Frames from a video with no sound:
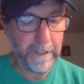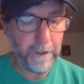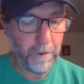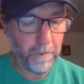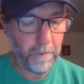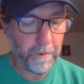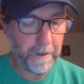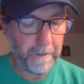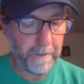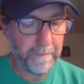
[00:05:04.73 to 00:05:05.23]

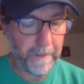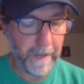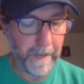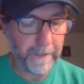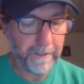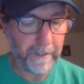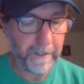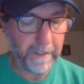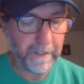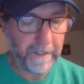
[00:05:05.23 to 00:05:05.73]
you would
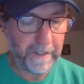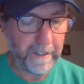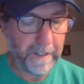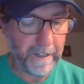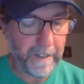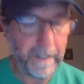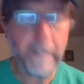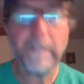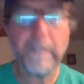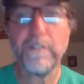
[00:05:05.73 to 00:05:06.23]

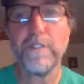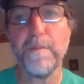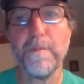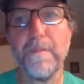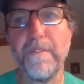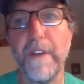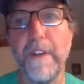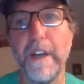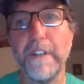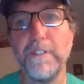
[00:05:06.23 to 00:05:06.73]
basically
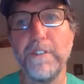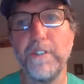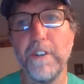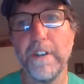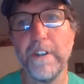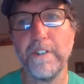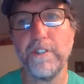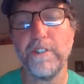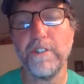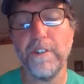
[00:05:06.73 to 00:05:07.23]
supervise
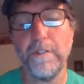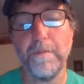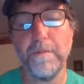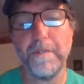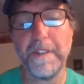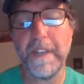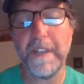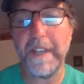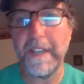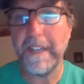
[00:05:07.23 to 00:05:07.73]
young
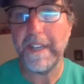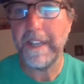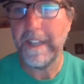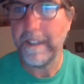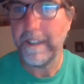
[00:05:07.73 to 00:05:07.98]
children when they